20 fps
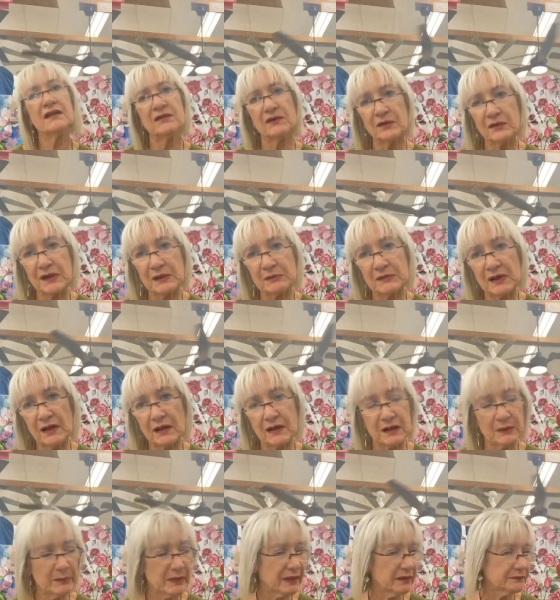you know what I'm
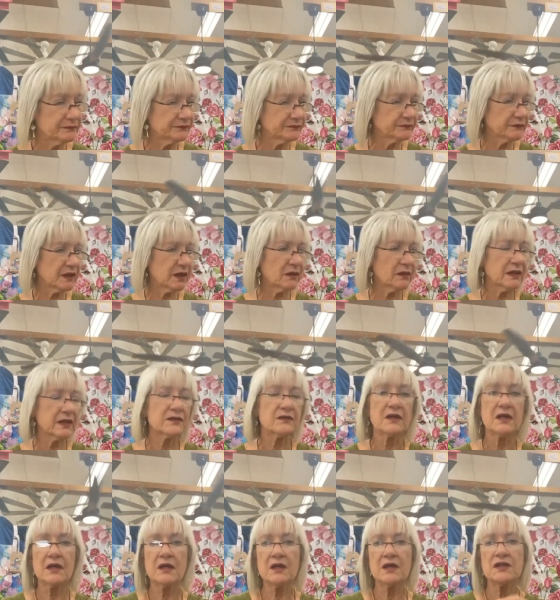talking about. All right,
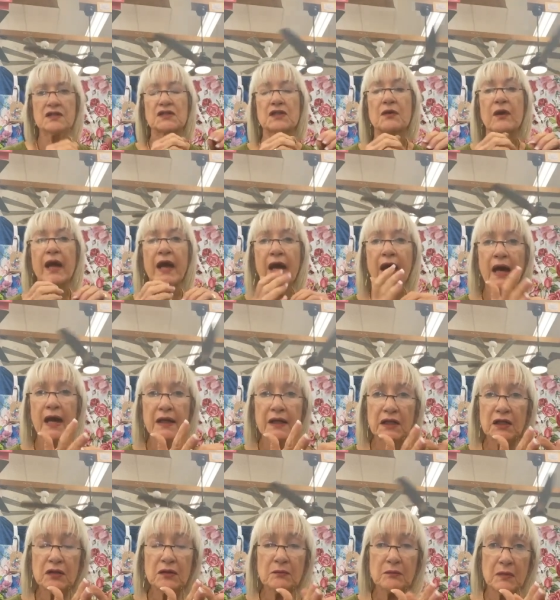so how
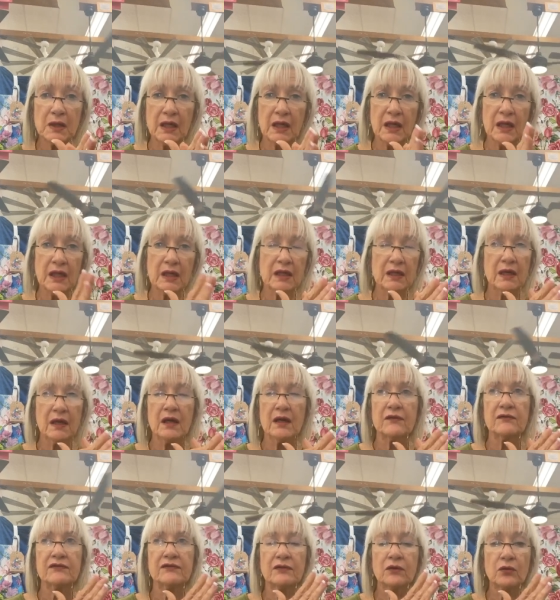do you make
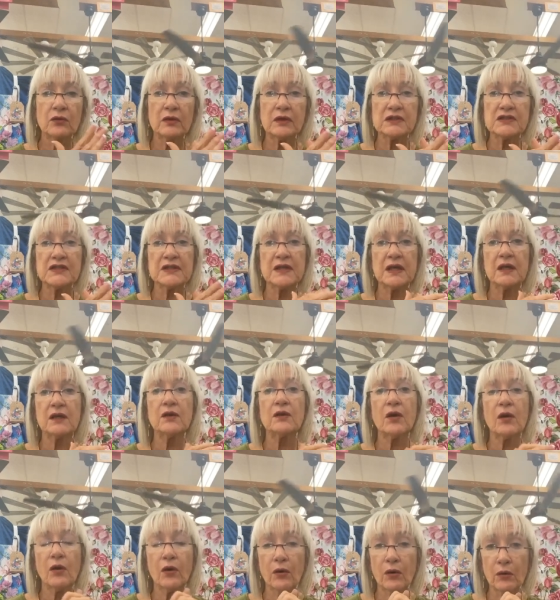floors that
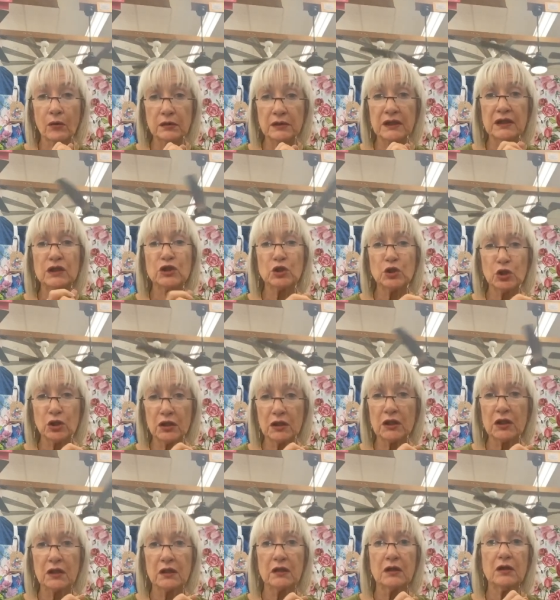are old
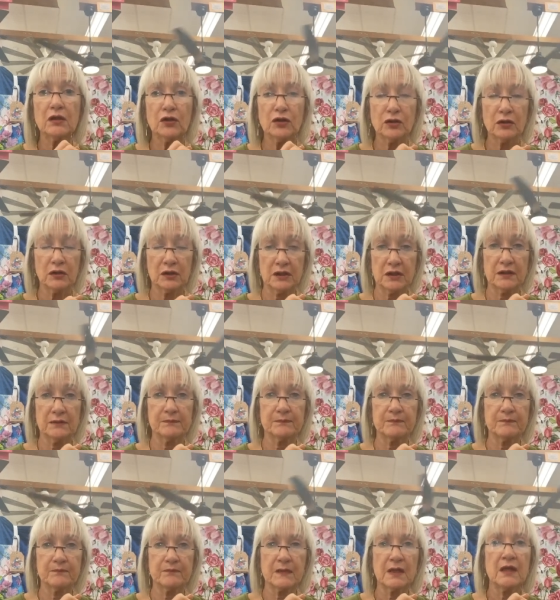look good?
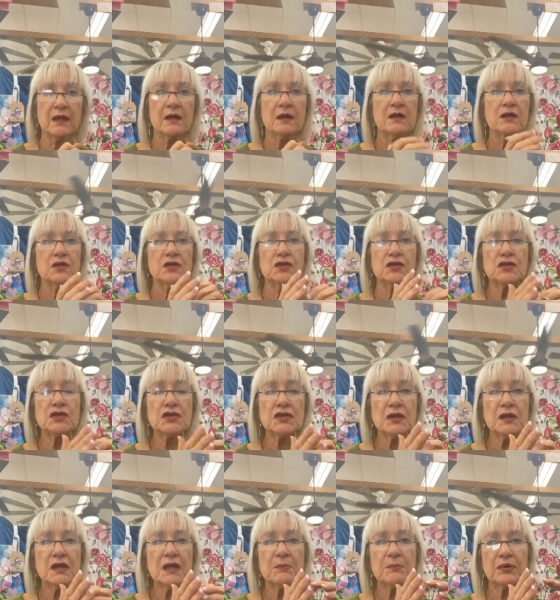
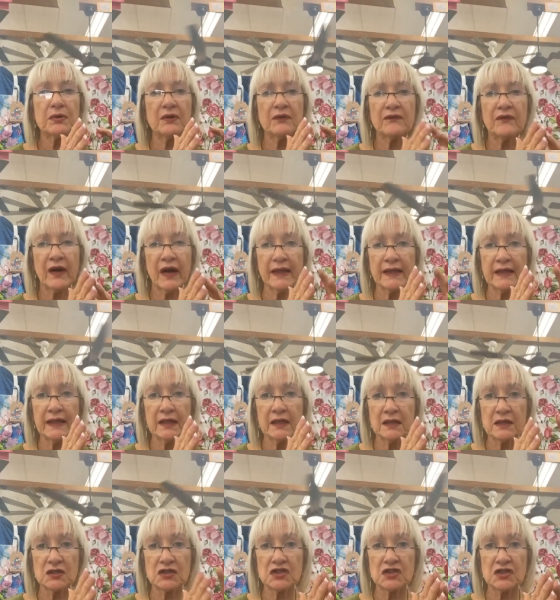Usually
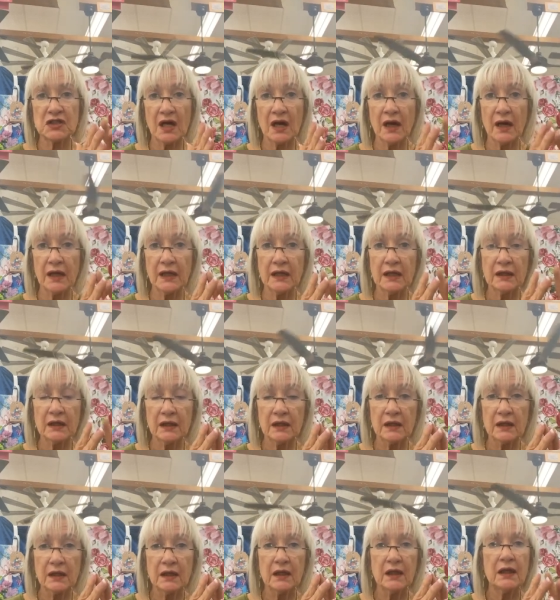providing a shine
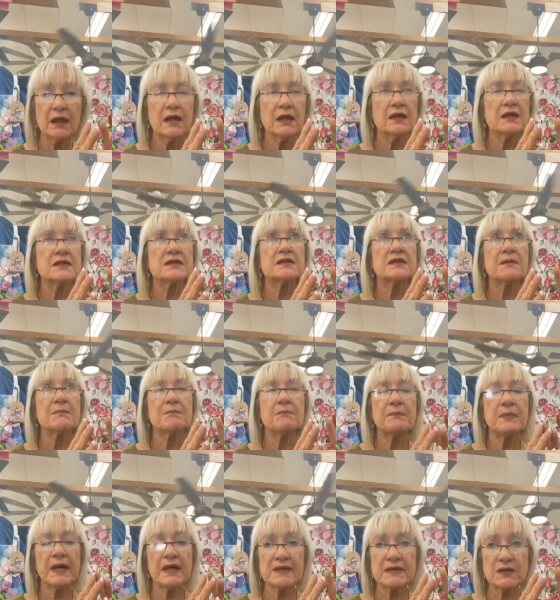is the
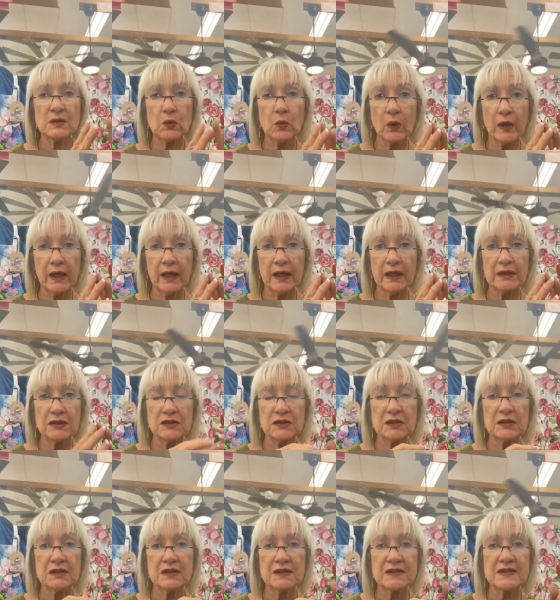best way
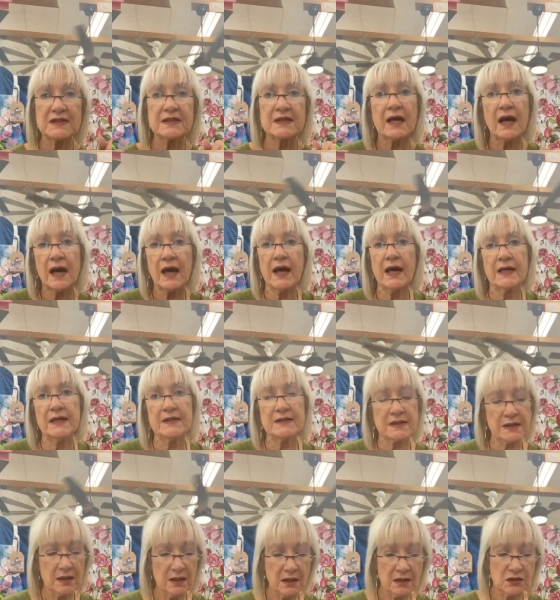to
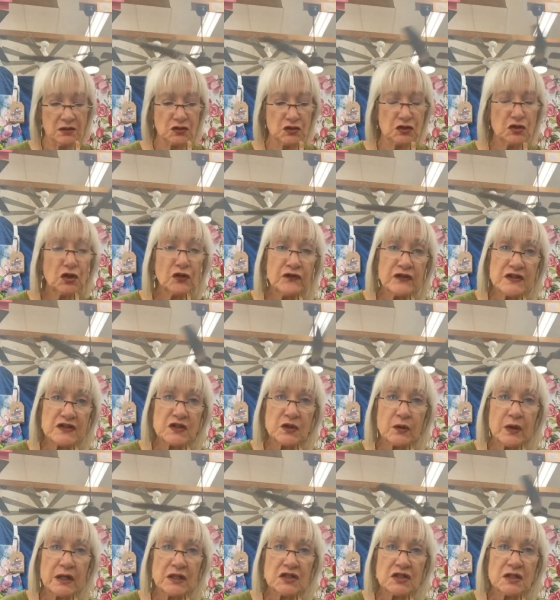disguise surface
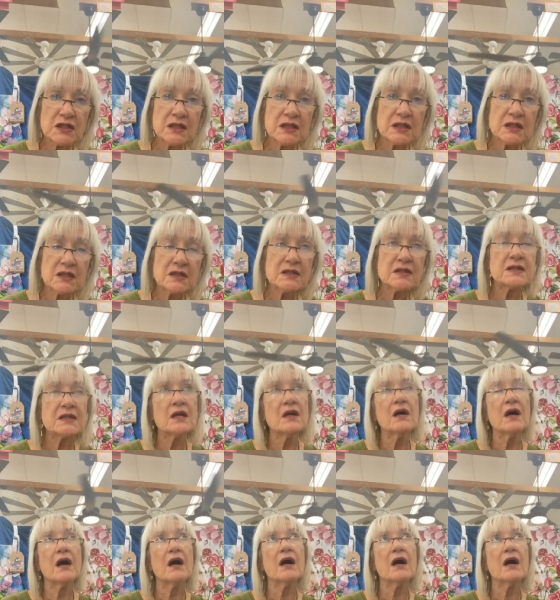scratches,